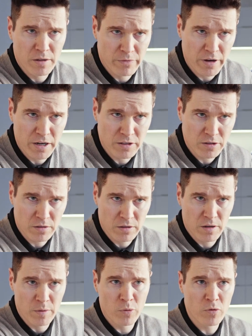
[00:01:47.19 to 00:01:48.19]
the
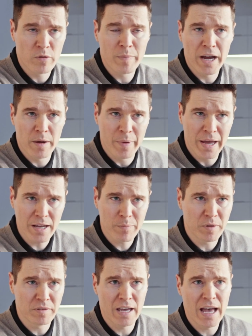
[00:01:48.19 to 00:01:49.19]
financial approval by a
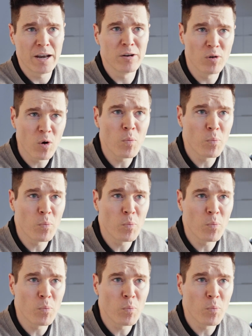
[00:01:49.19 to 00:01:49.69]
bank, but they had no